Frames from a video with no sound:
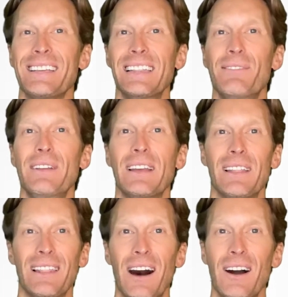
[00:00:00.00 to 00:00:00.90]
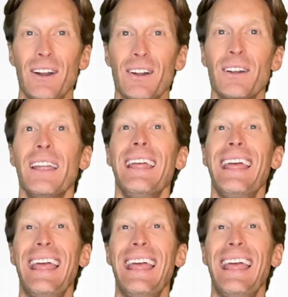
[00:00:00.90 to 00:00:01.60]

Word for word: to living a longer